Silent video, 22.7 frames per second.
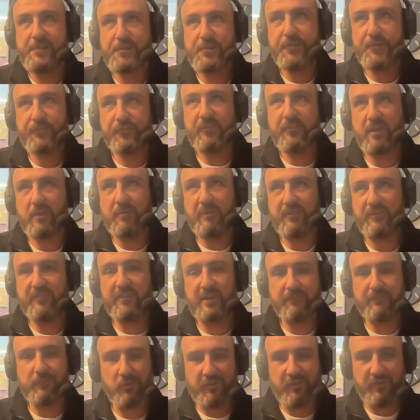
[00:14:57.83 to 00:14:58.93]
So instead
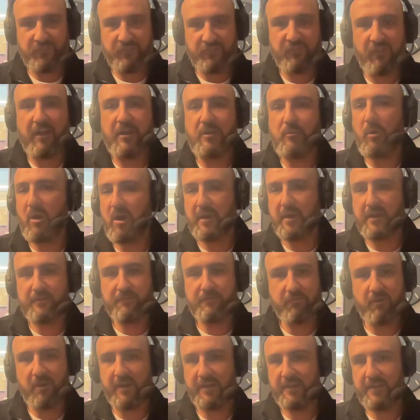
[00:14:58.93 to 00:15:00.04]
of looking site wide,
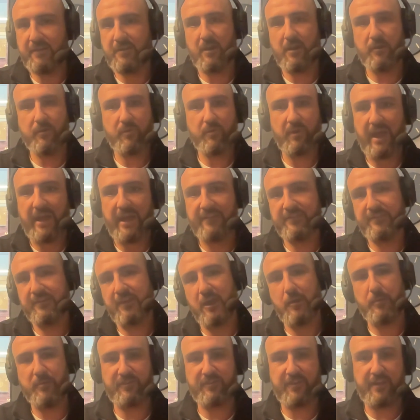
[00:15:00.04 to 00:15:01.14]
right,
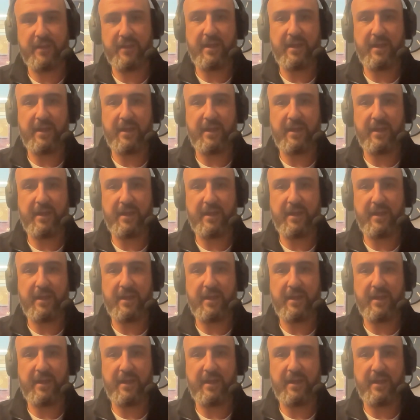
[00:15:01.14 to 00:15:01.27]
SEO is going to